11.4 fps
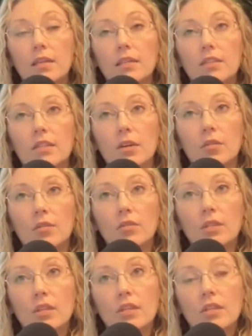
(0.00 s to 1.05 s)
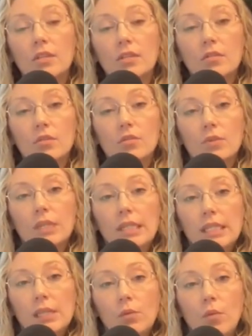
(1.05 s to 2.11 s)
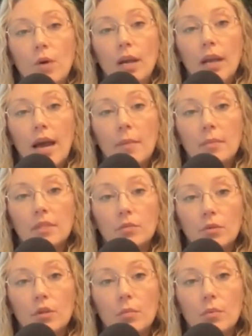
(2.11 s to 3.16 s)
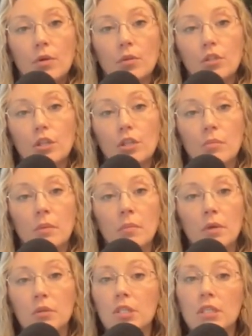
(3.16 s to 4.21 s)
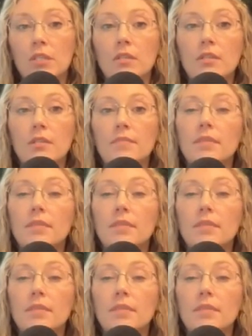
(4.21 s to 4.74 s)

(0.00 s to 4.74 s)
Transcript: So those are really what happens with your post-judgment motions.